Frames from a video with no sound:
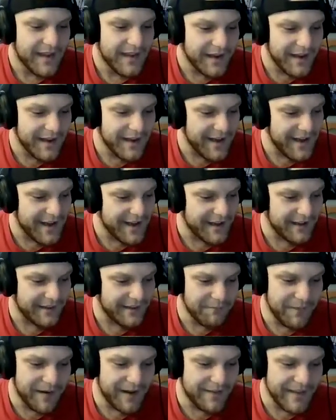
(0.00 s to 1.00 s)

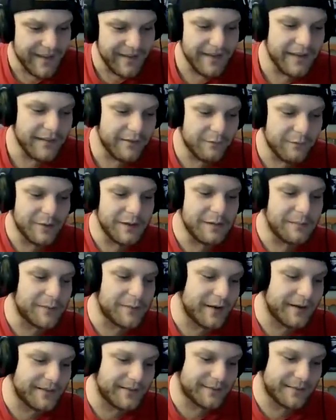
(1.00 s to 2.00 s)
Man, it really
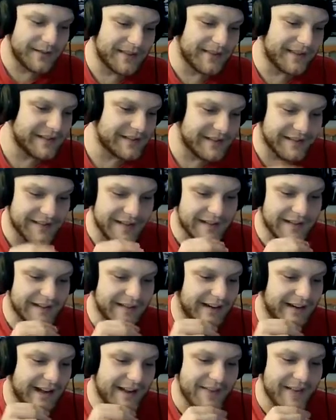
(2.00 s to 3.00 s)
bugs that
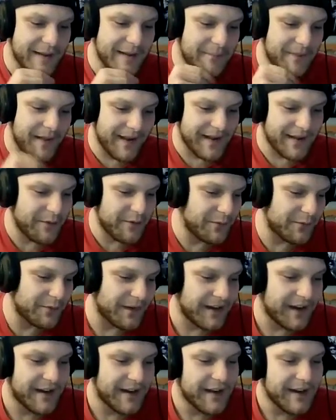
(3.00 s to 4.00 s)
Gisela got that petty over
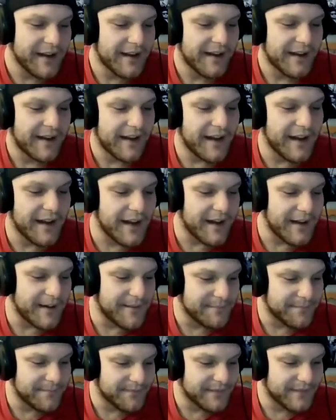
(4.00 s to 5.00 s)
it.
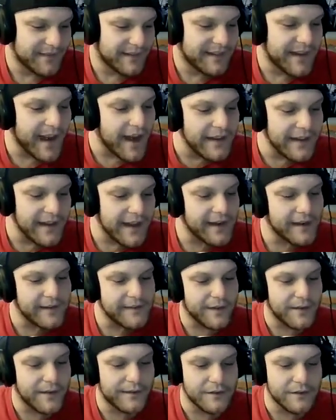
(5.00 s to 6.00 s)

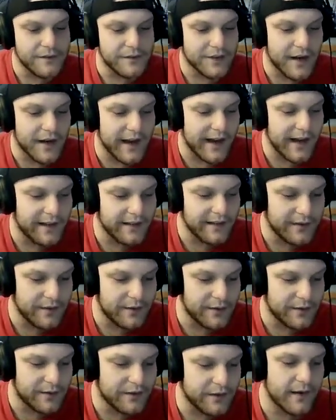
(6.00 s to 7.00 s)
Kellyanne's also trying
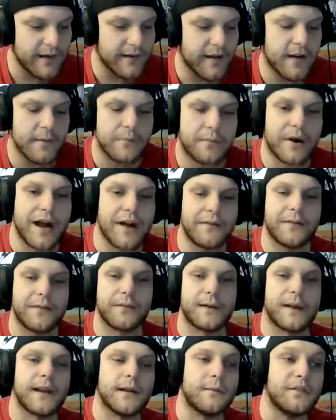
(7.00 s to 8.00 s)
to start a nonprofit
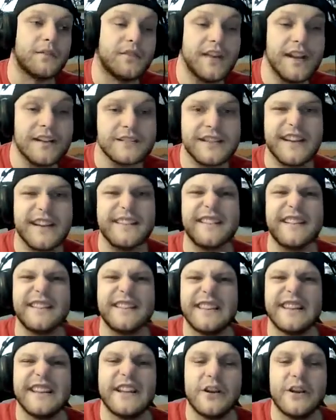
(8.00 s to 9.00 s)
for animals. She actually gets a
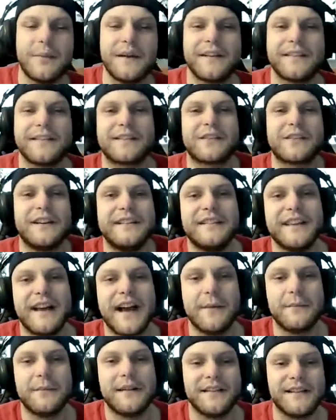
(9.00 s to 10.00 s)
little bit of screen
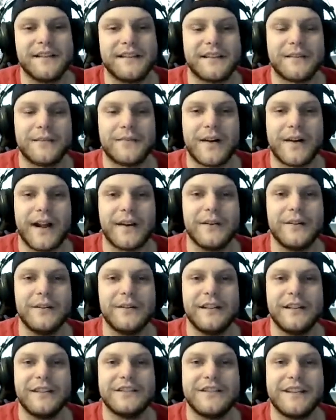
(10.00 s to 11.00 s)
time because it's the
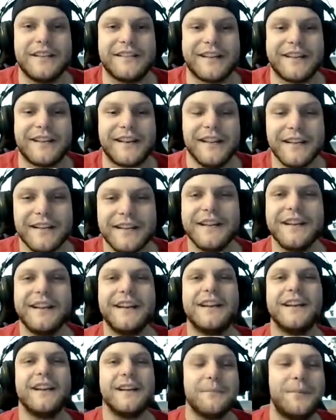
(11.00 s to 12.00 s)
final and she's in it.
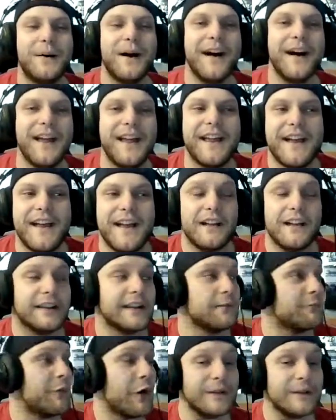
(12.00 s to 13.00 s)
But
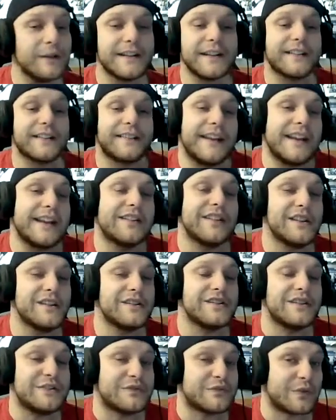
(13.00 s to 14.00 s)
like most of the season,
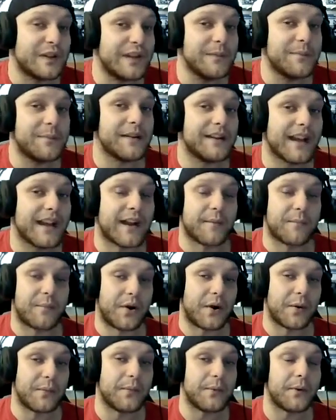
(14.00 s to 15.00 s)
she's really been kind of
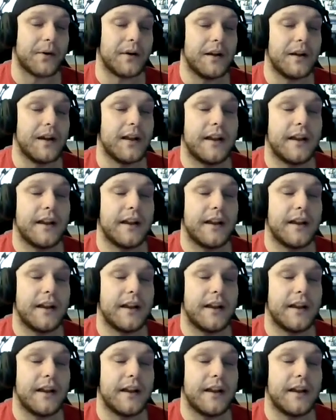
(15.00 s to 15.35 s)
purple.